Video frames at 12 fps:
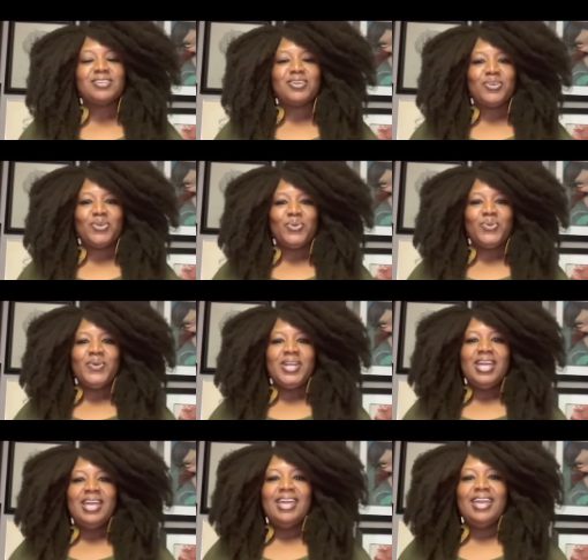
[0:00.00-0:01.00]
Co.
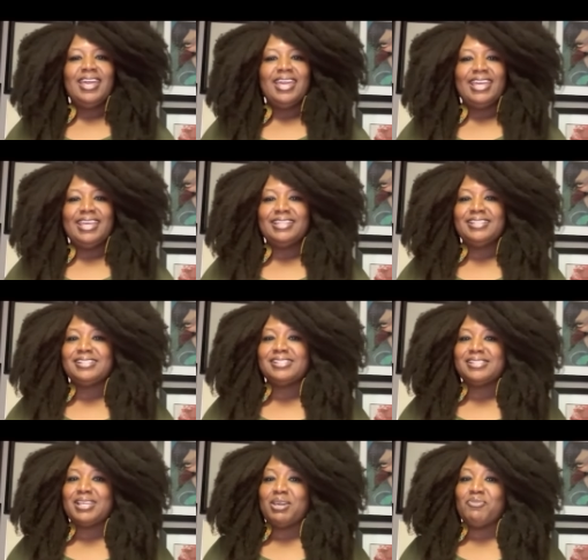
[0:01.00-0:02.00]
And it
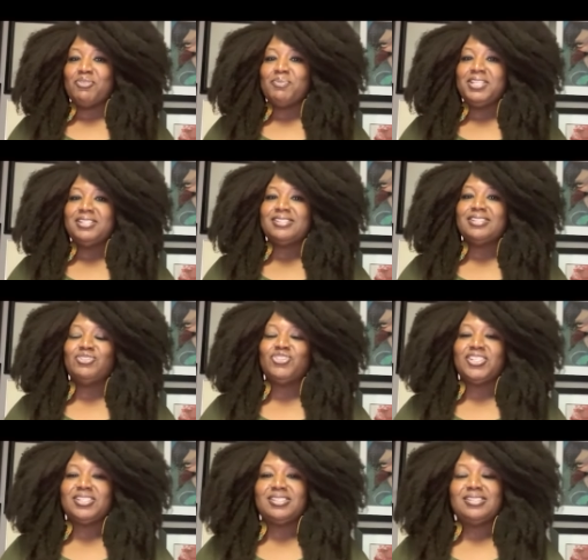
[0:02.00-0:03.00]
is time for me to send
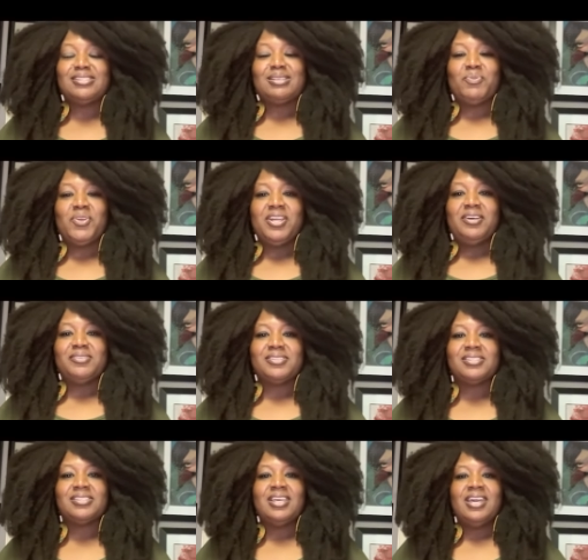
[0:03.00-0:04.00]
Justin somewhere
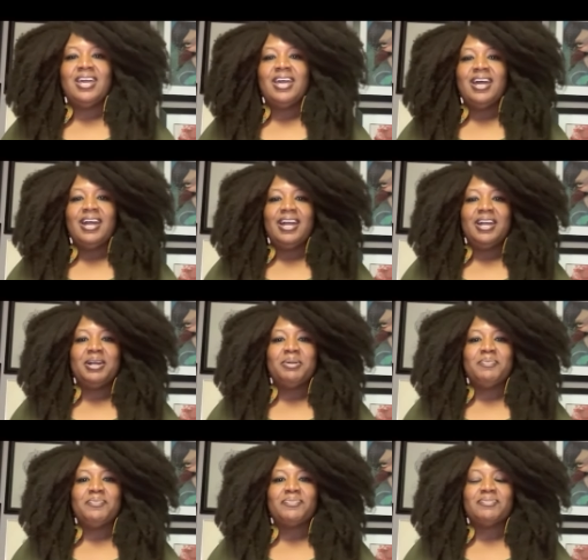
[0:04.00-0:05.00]
else.
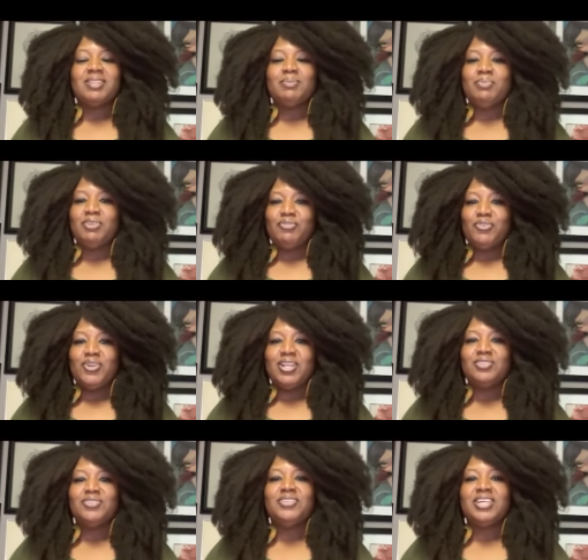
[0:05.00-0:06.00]
Um, before
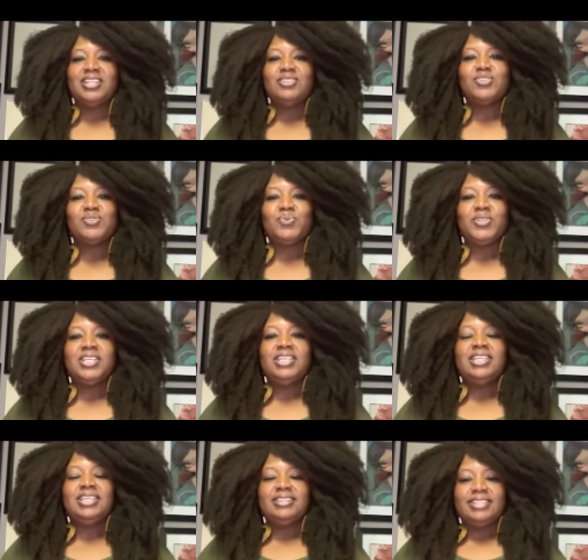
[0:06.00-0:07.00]
I do that, I just want to
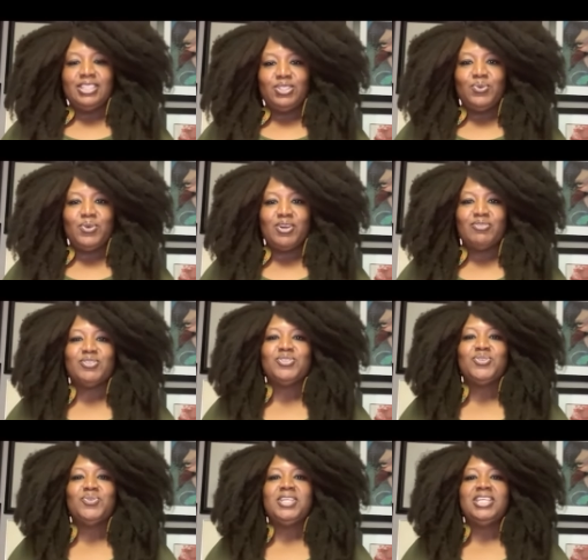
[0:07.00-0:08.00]
again thank you all for
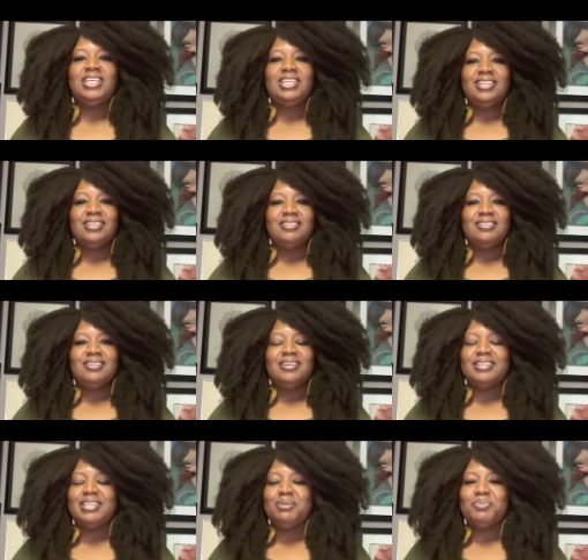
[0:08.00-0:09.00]
tuning in.
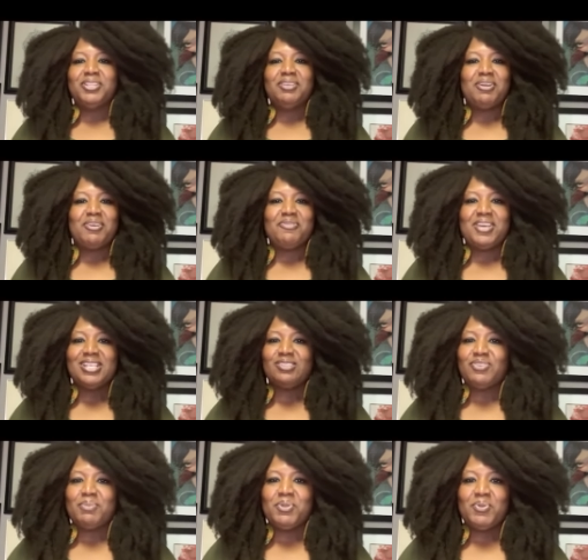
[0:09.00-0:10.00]
I can't believe how fast
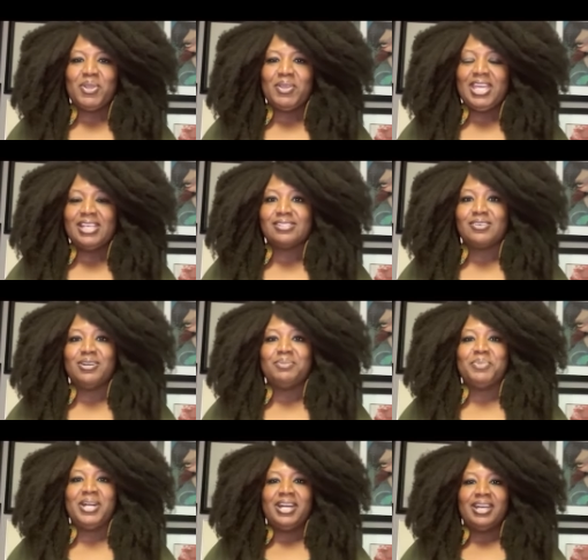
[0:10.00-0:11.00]
February has gone
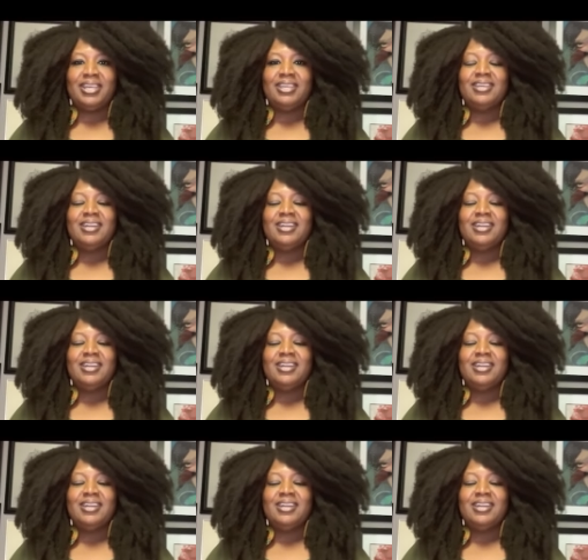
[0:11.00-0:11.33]
by.